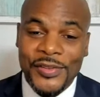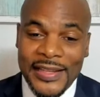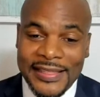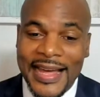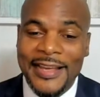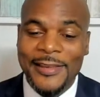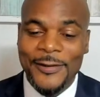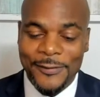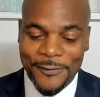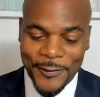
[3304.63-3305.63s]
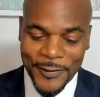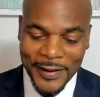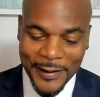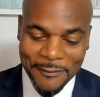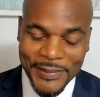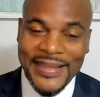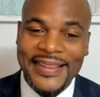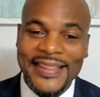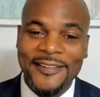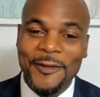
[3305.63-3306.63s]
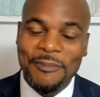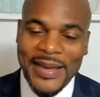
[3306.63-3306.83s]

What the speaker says: want to say thank you for being there.